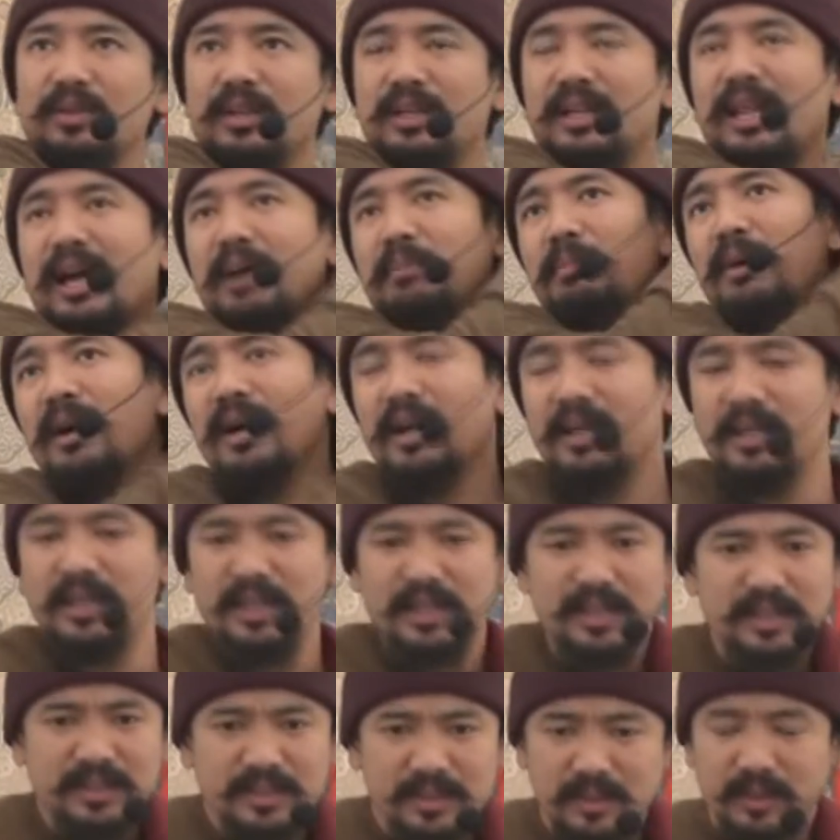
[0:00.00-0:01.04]
Lama,
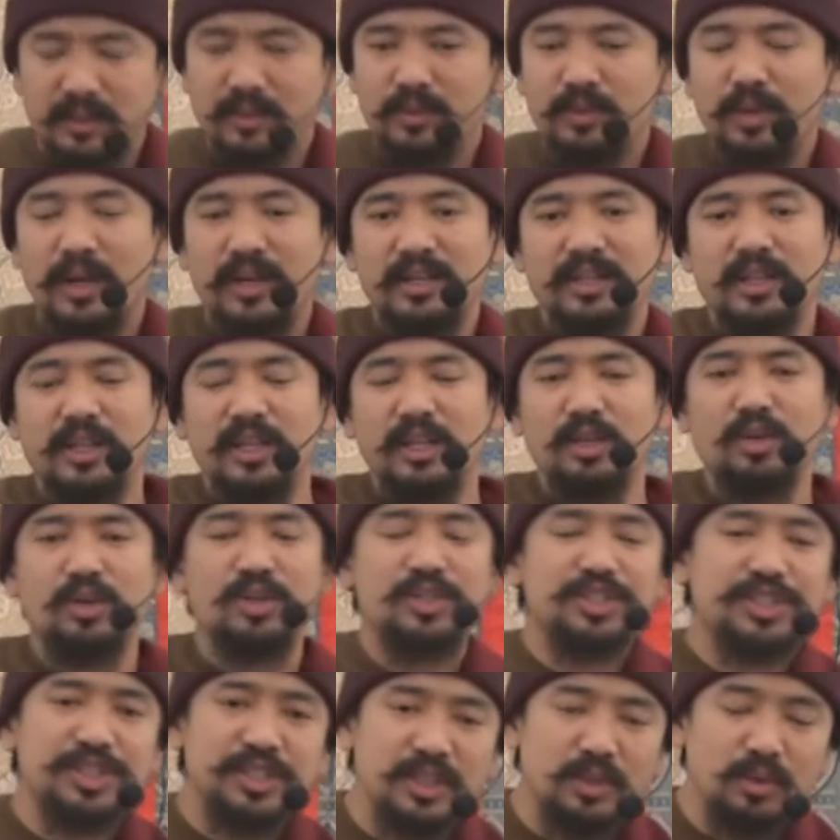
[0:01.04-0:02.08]
he or
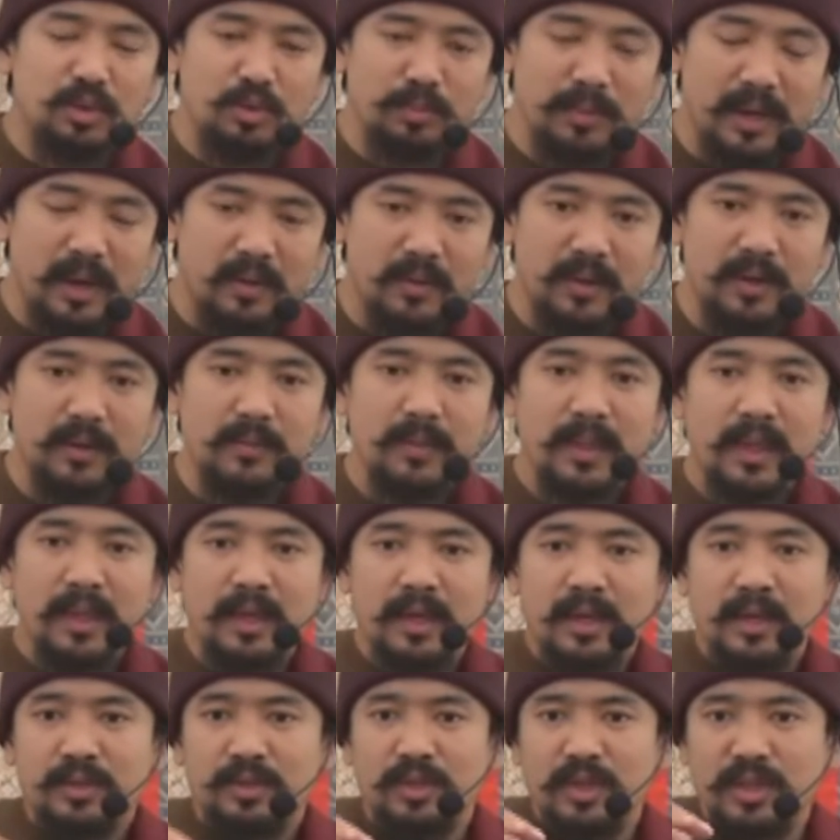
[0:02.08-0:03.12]
she, whomever.
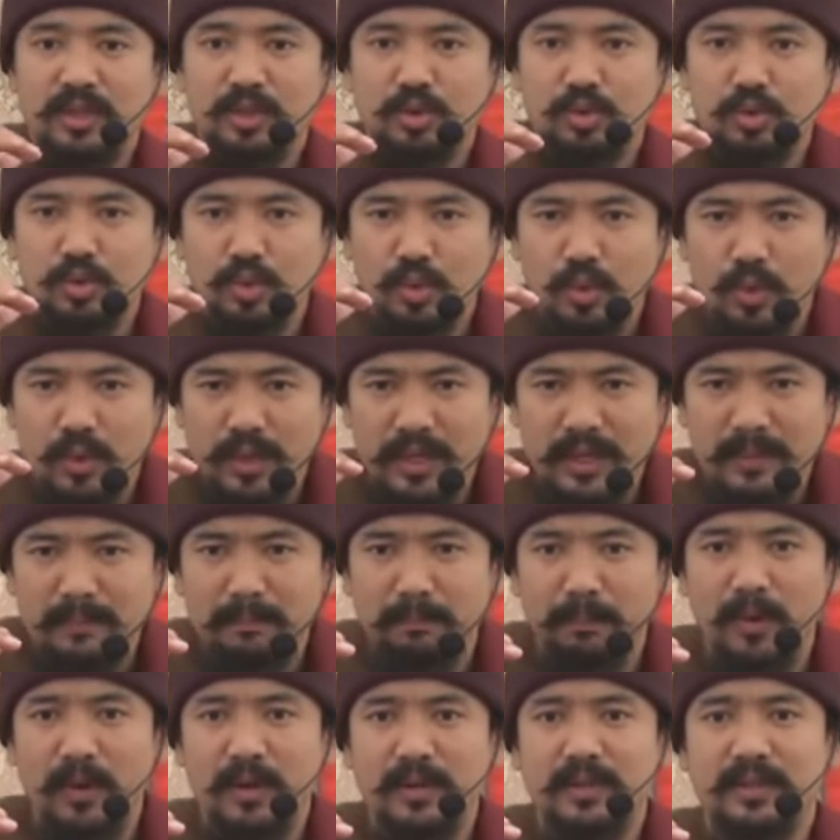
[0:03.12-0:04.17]
So it's so
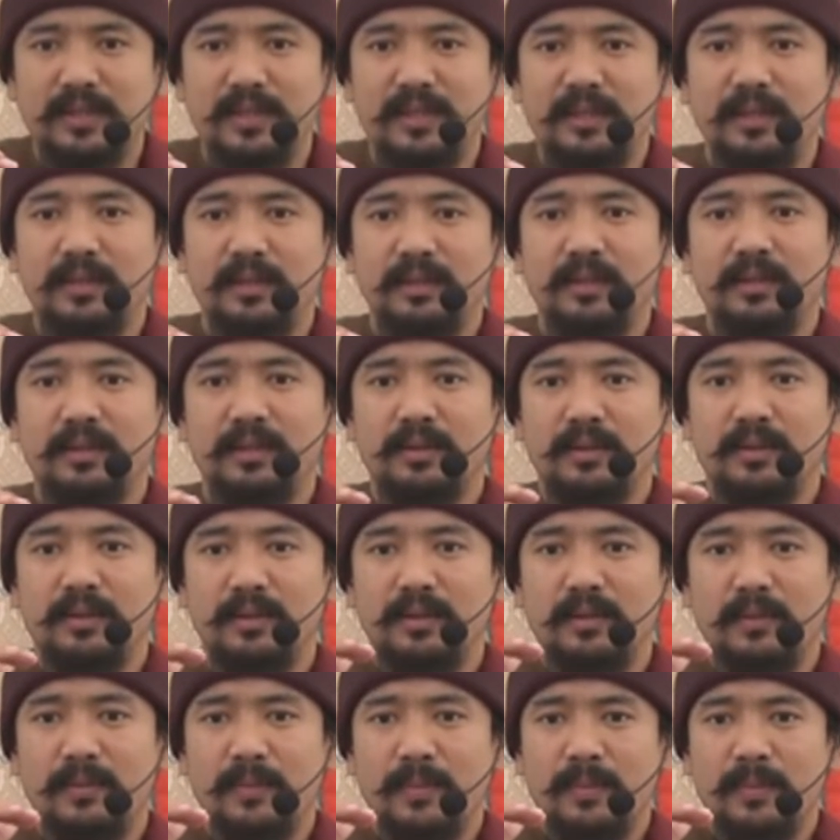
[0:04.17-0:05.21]
important
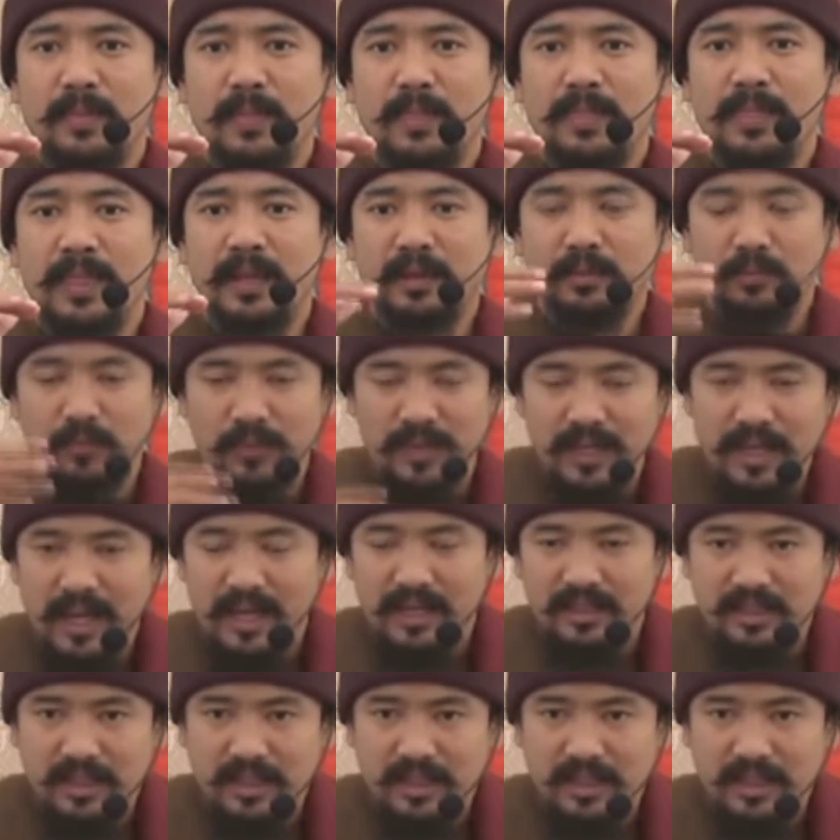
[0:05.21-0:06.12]
that we as a